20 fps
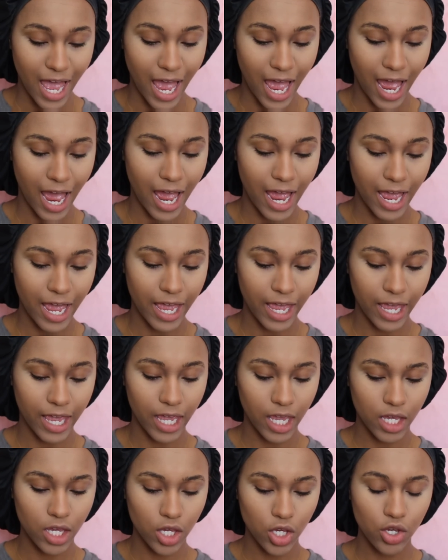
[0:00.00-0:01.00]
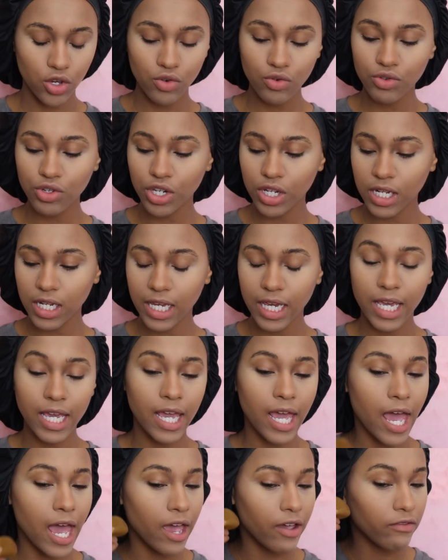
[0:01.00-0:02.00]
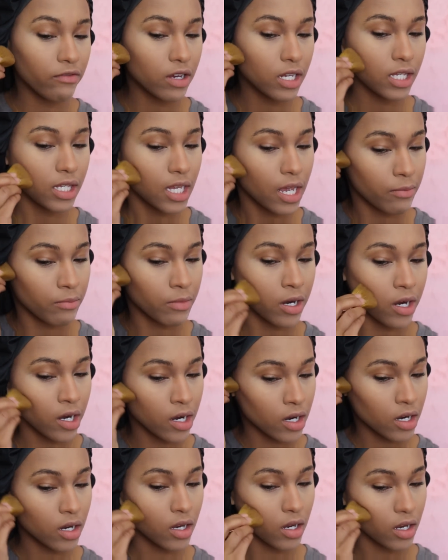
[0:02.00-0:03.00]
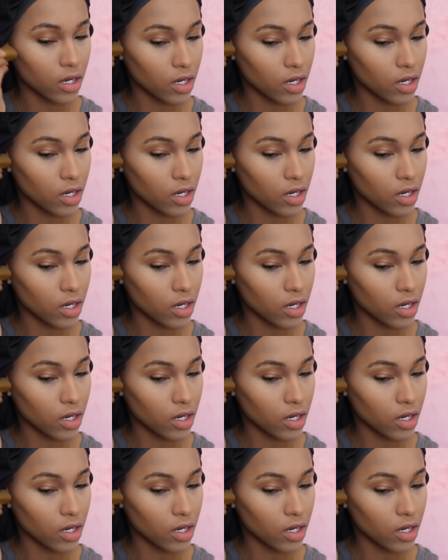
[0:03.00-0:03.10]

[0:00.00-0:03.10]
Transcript: I usually every summer